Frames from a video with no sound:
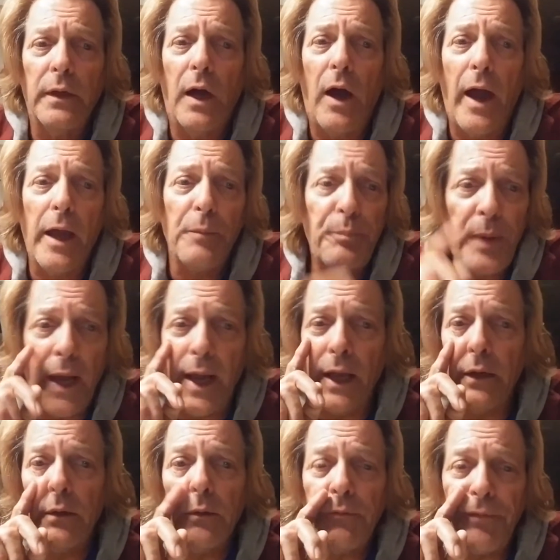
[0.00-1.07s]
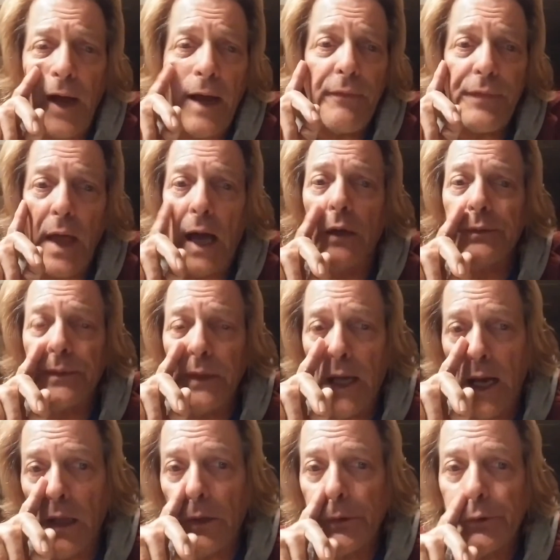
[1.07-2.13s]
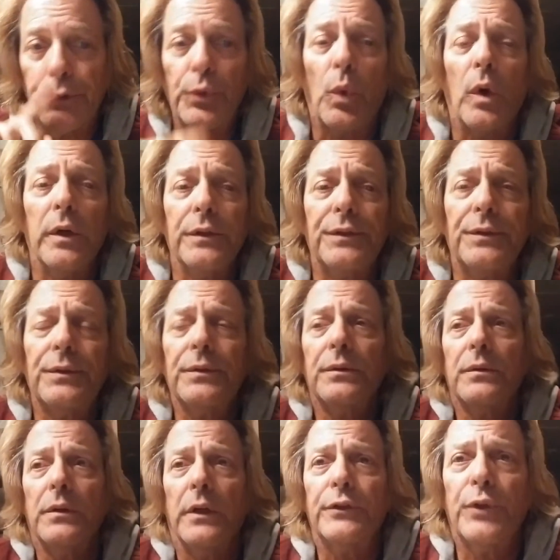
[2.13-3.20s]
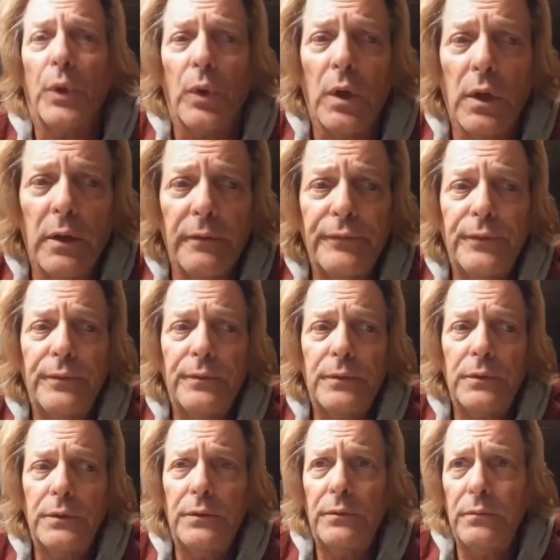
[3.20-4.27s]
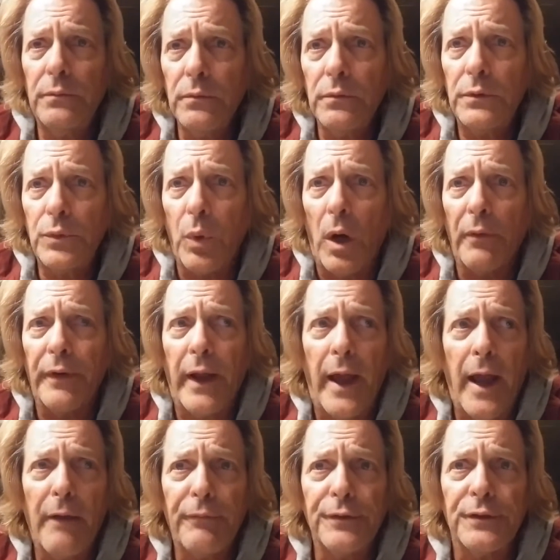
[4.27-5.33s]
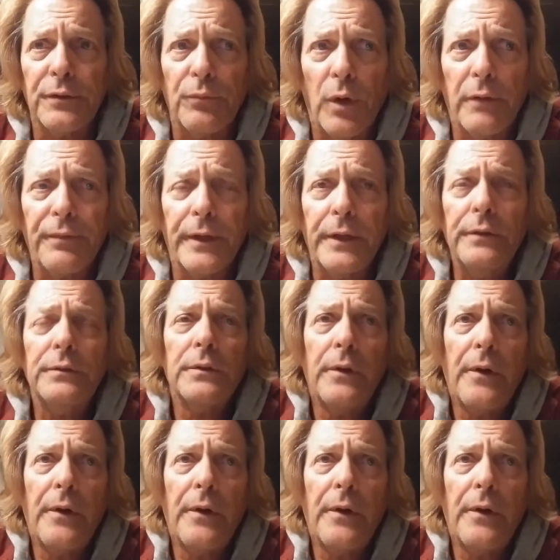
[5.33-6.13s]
I had paid $5,000 towards a total of 12.5 roughly.